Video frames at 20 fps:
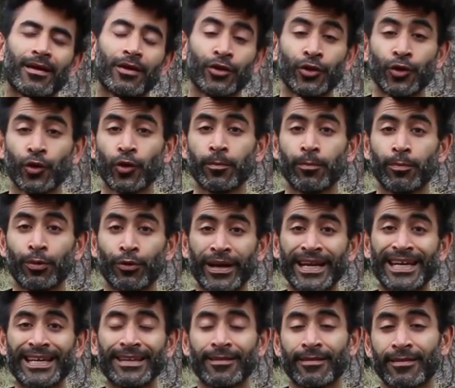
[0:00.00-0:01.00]
Your
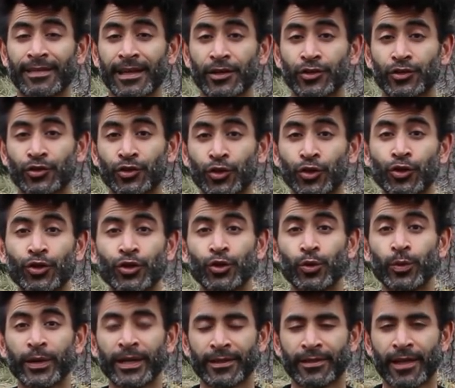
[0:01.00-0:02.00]
brain thinks you're
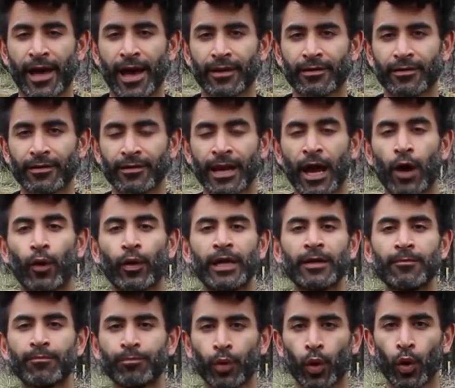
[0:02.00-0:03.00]
doing that. Now,
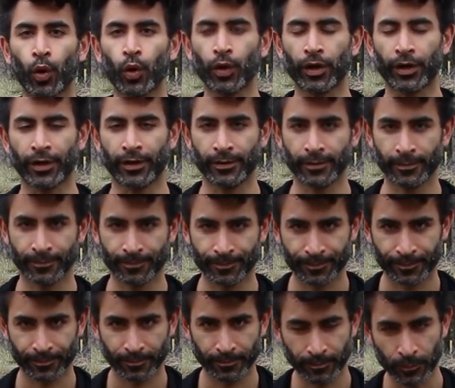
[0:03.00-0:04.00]
in porn,
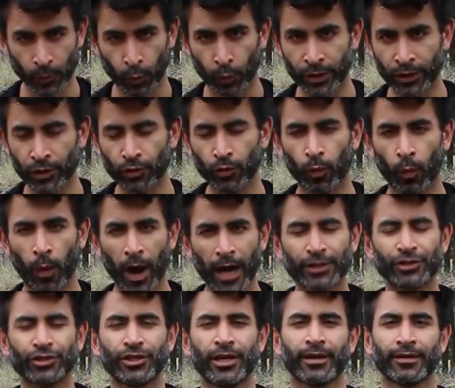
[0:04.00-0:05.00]
when you're
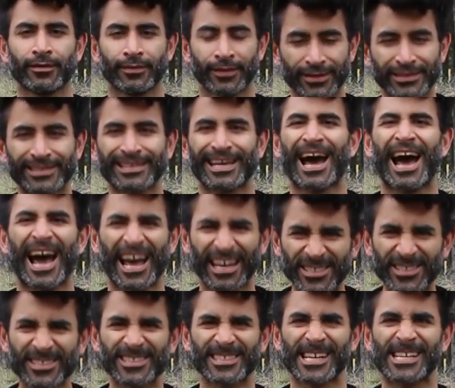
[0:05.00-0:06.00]
watching this guy
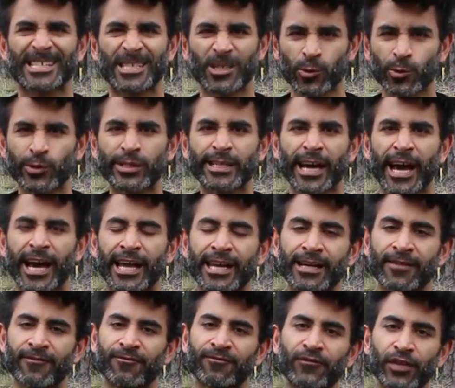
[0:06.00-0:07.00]
just like going at
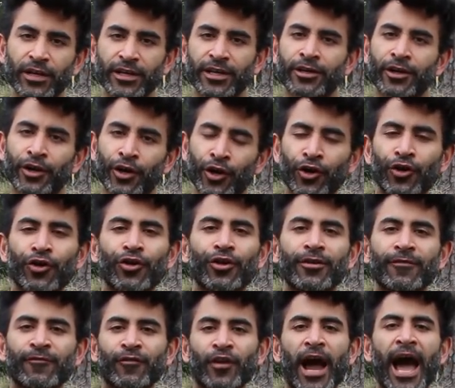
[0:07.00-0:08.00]
it and fucking a
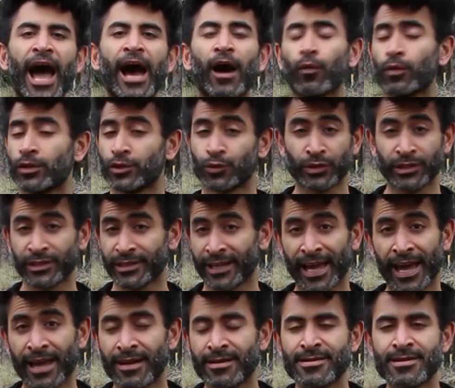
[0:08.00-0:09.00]
girl for hours, which is
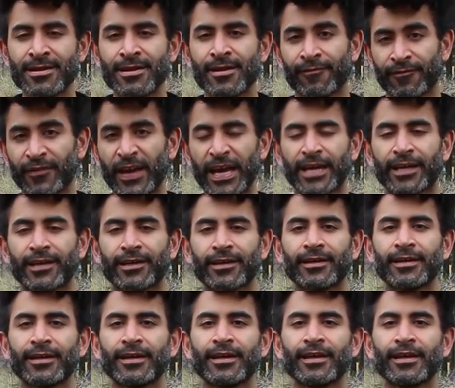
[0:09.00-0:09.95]
again fake,